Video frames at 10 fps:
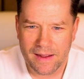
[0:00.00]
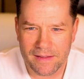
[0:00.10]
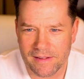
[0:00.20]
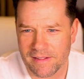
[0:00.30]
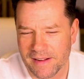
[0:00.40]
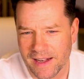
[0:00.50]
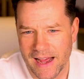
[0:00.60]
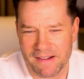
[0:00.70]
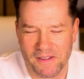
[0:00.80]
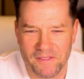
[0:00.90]
This is going to
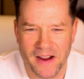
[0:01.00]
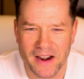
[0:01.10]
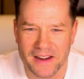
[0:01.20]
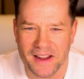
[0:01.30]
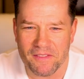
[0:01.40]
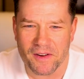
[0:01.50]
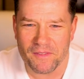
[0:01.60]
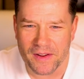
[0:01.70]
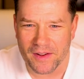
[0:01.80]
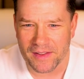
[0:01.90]
have a very different
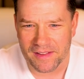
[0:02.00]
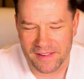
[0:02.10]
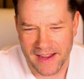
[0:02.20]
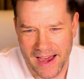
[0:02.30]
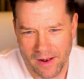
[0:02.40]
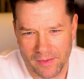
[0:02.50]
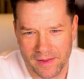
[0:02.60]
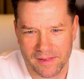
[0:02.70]
feel than Seattle.